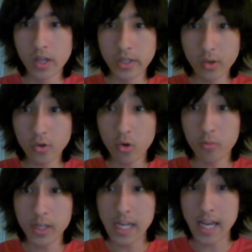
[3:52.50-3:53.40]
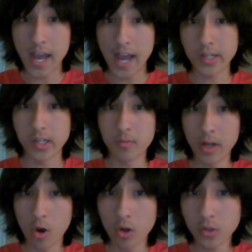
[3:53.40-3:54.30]
Social media access may
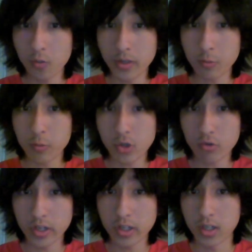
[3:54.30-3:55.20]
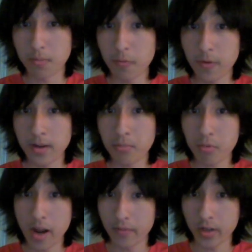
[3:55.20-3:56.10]
also be restricted to prevent
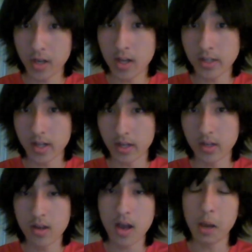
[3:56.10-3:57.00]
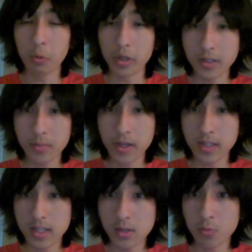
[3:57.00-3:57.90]
private contact. I will
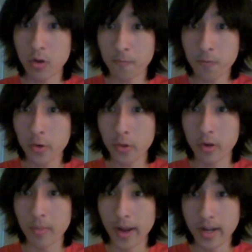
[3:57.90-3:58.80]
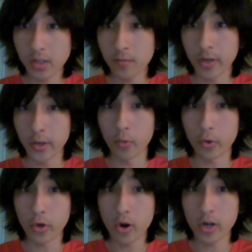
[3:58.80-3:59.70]
explain this one further in my next video
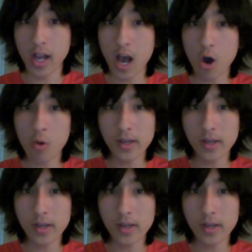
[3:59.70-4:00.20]
regarding how